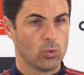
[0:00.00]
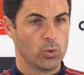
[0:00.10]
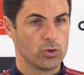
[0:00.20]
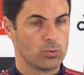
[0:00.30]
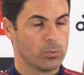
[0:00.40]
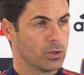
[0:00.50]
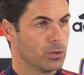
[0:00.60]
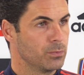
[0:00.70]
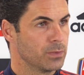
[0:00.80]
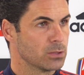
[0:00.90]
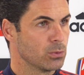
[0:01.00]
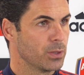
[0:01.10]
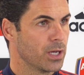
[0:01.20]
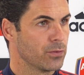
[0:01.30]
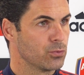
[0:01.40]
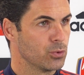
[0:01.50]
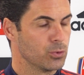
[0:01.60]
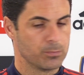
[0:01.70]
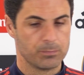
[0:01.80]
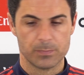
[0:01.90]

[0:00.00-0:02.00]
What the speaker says: Win tomorrow. That's what we have to do.